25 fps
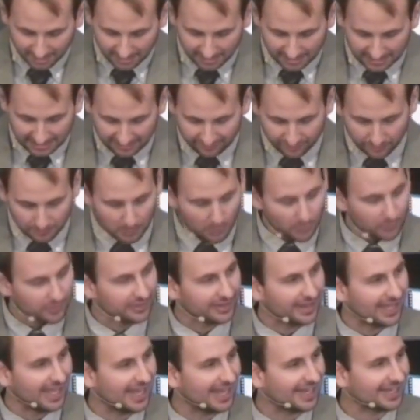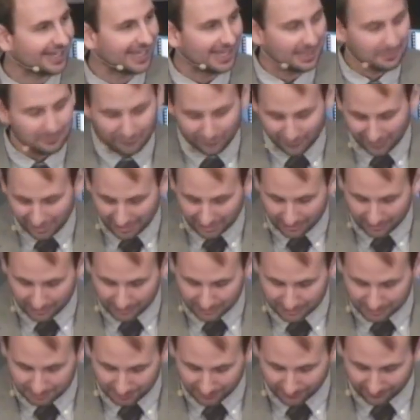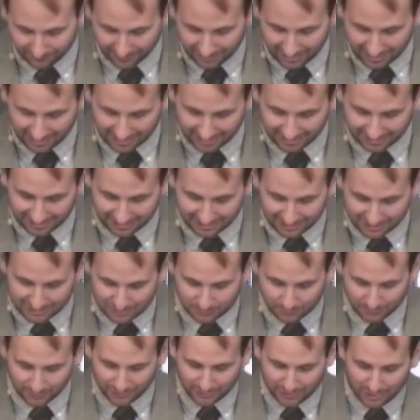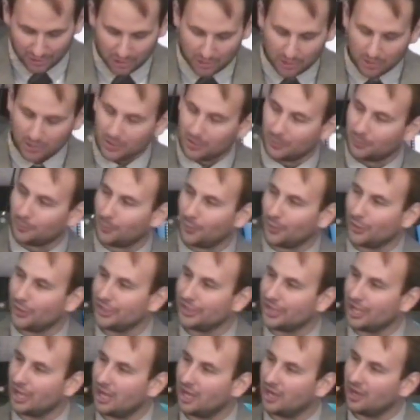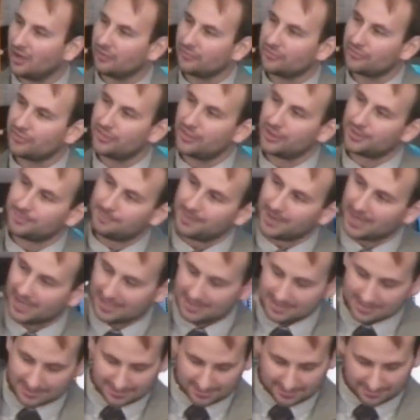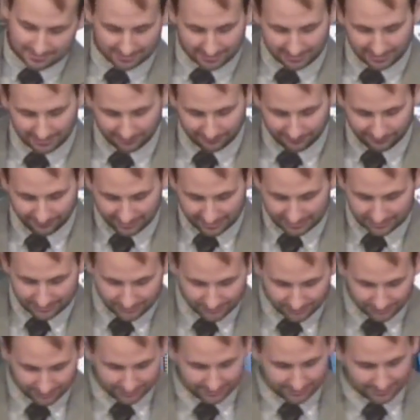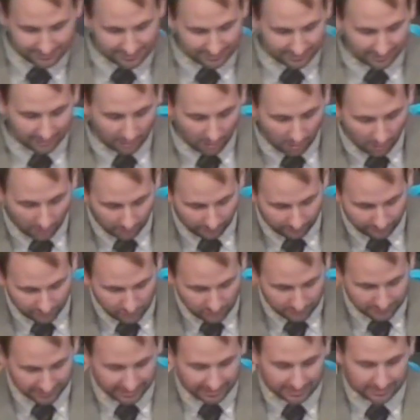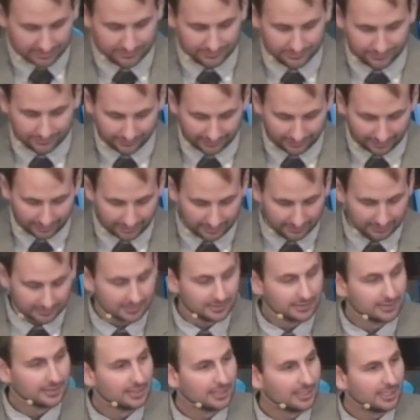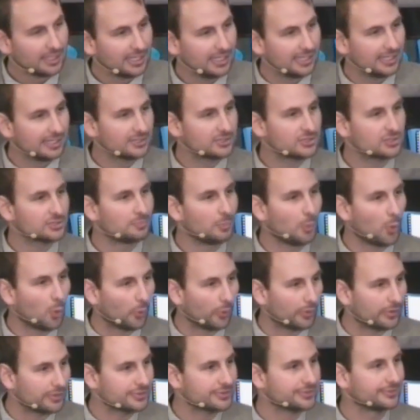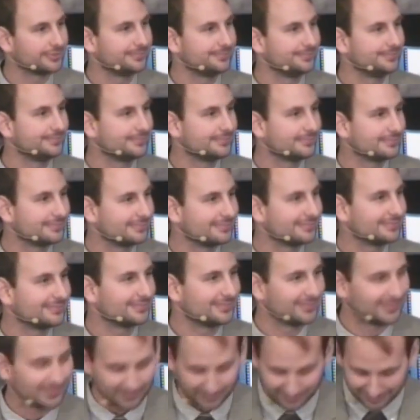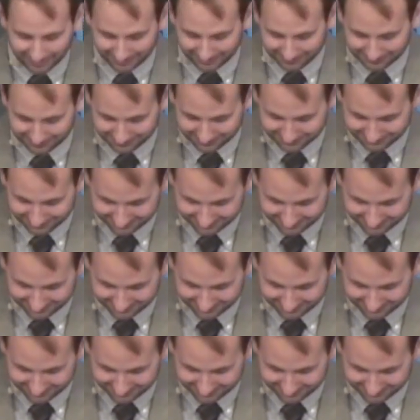And even more than that, campfires provide us with one of the best inventions in all of human history, eating s'mores, right?